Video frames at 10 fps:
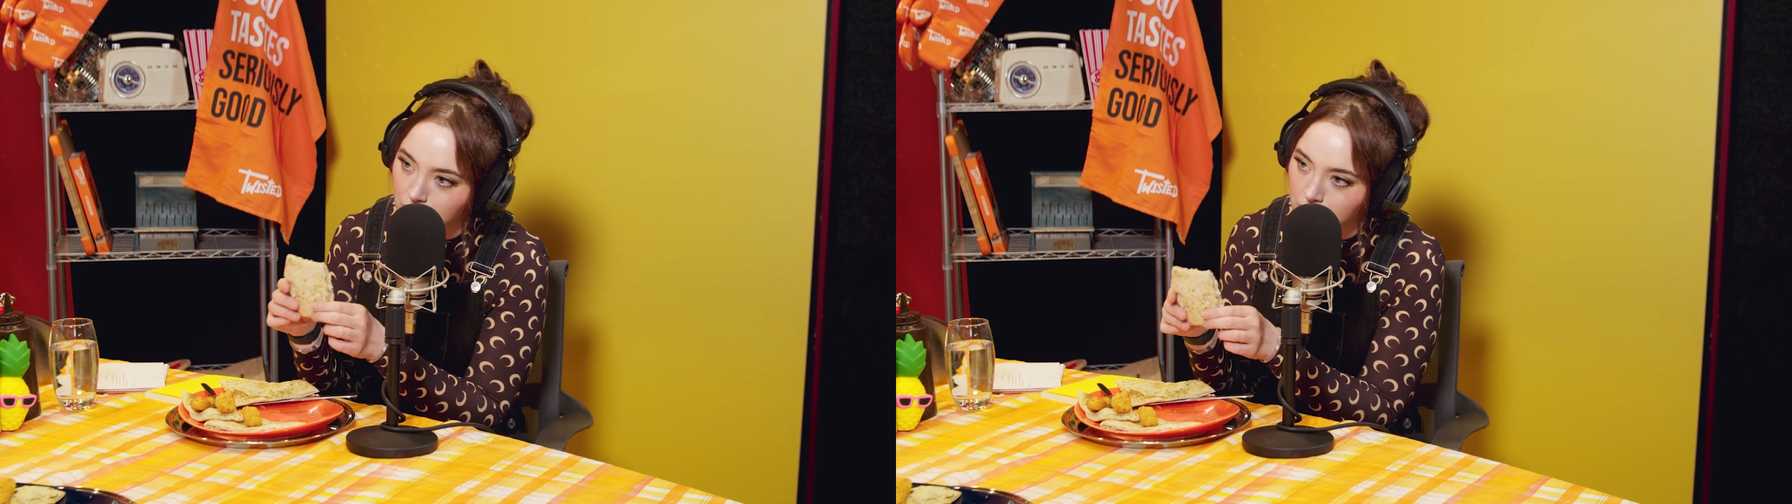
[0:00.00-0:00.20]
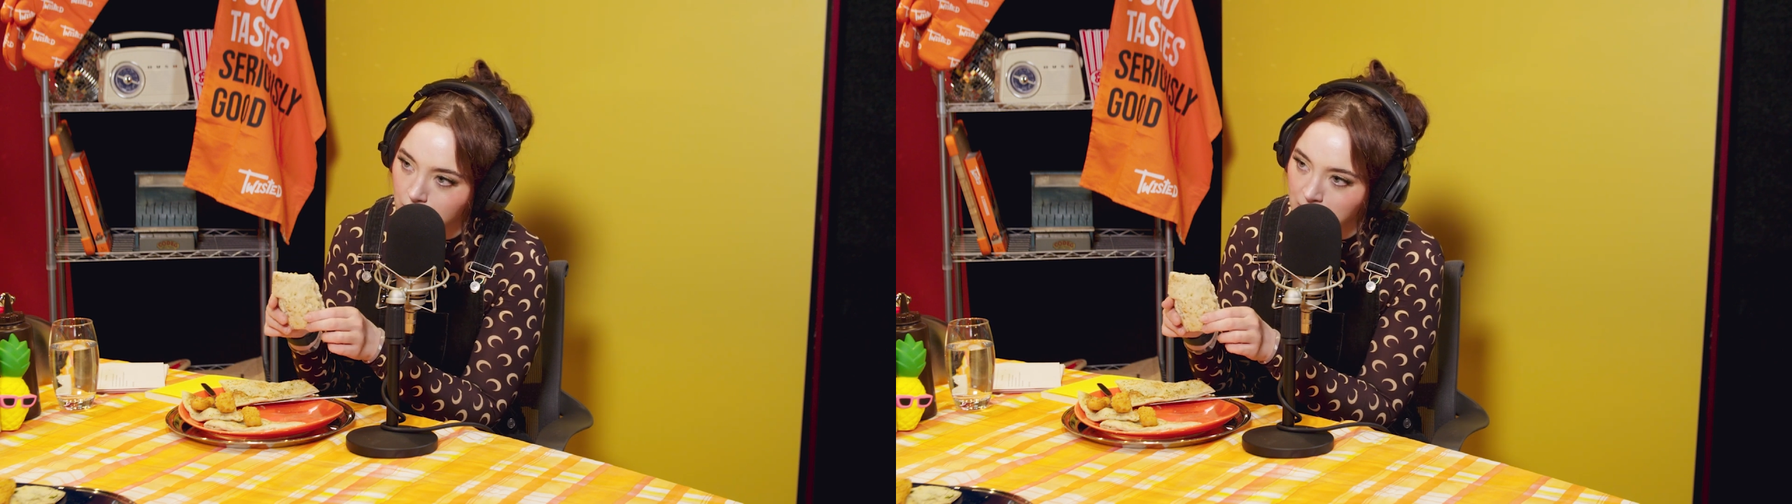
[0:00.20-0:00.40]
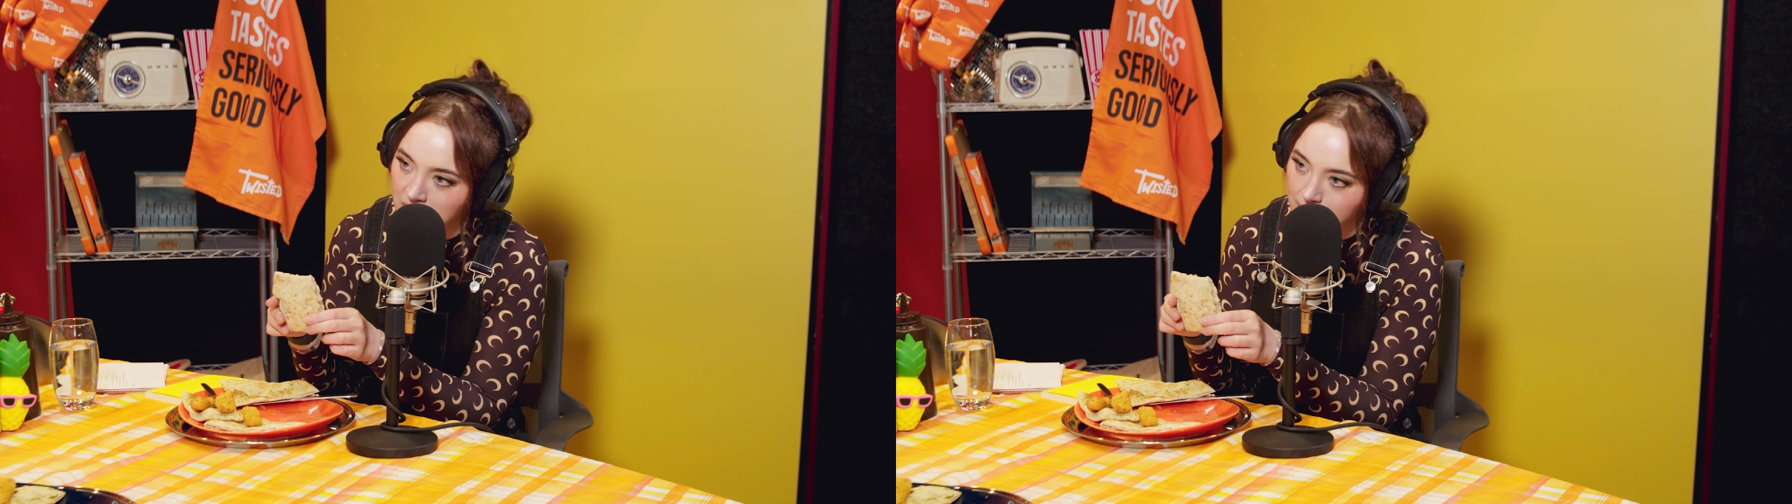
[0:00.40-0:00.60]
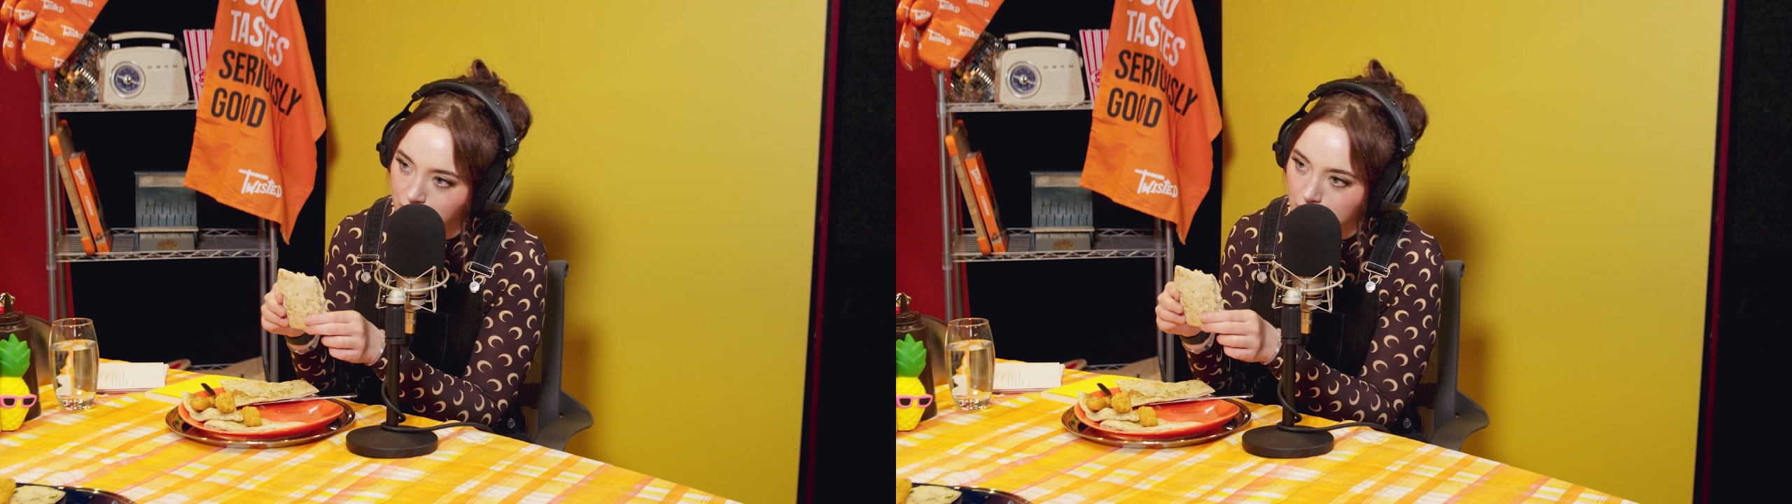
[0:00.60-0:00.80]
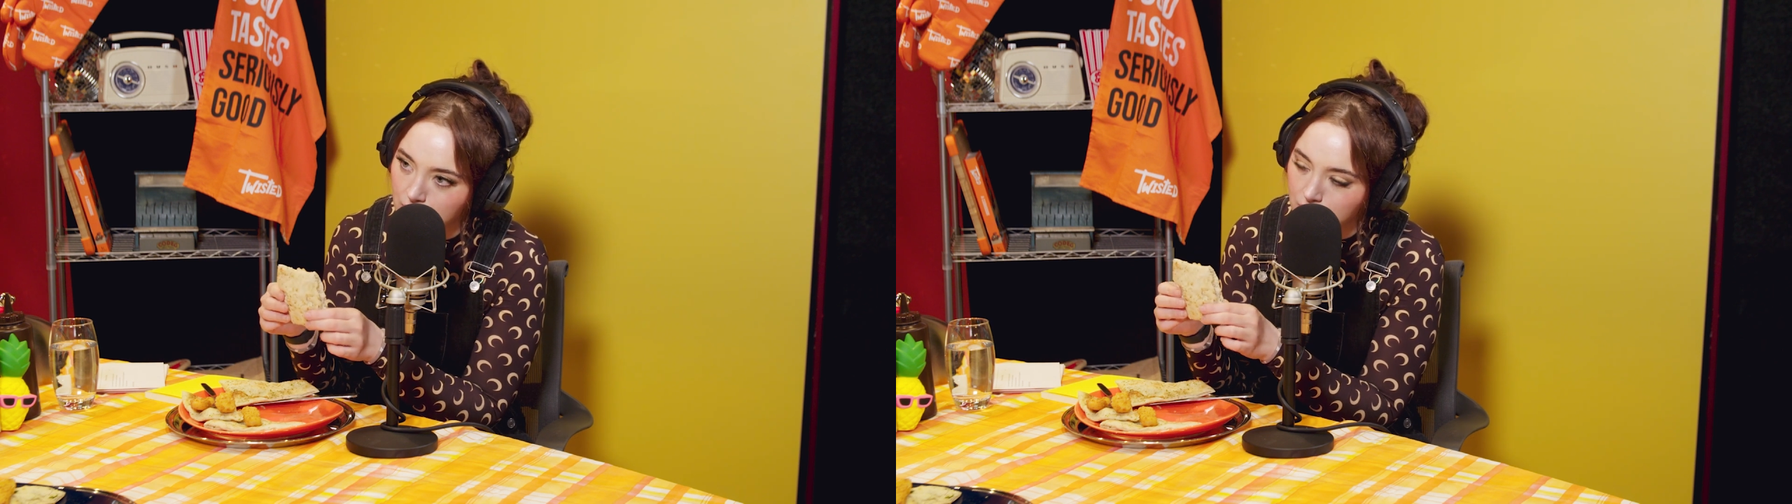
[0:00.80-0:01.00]
Do you normally have
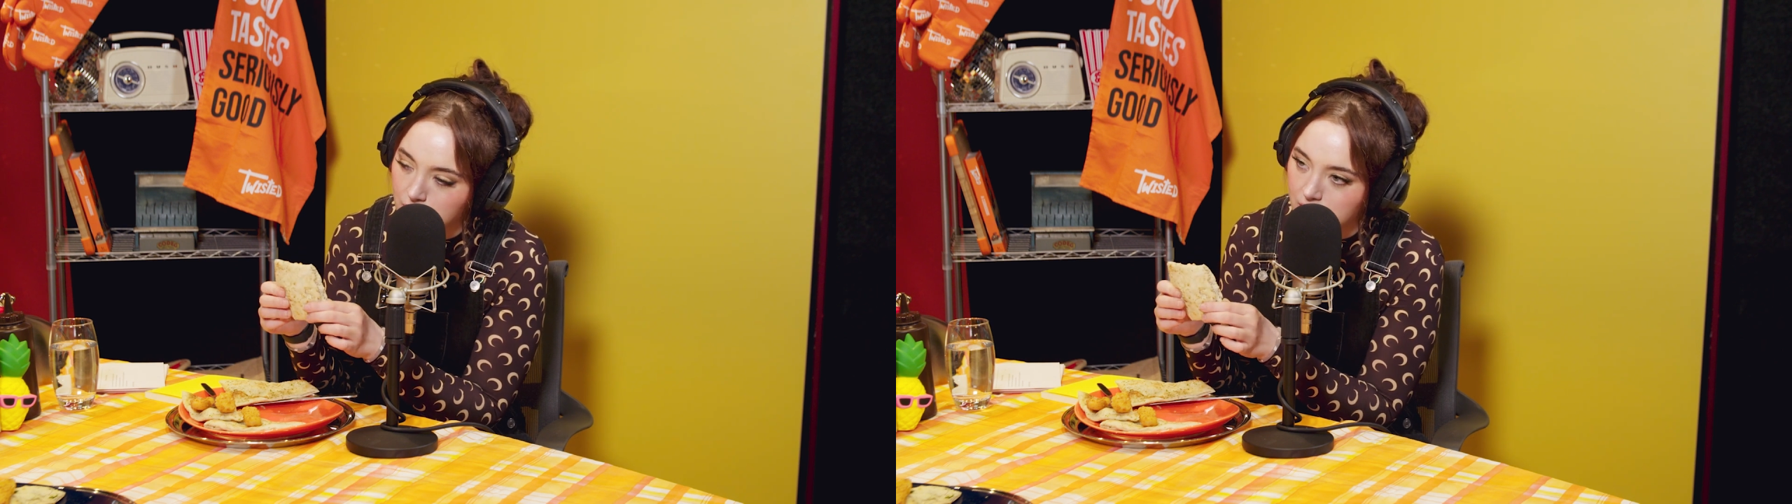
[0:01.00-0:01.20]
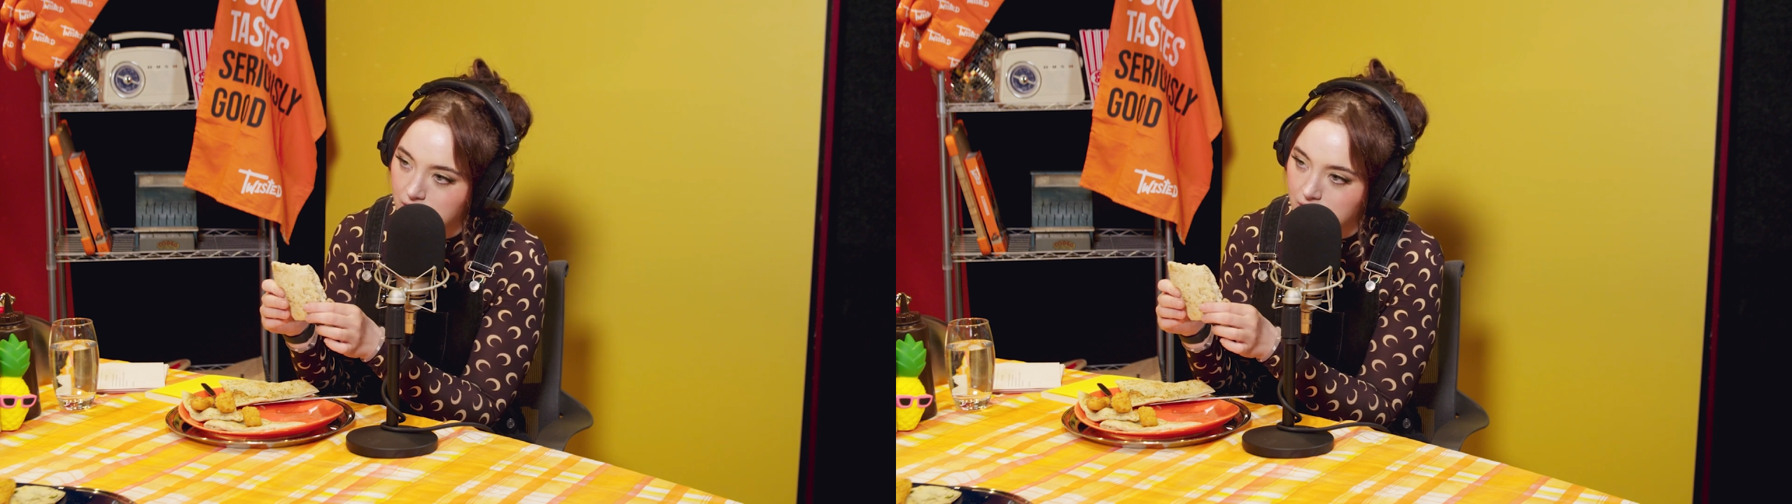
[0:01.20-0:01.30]
sauce on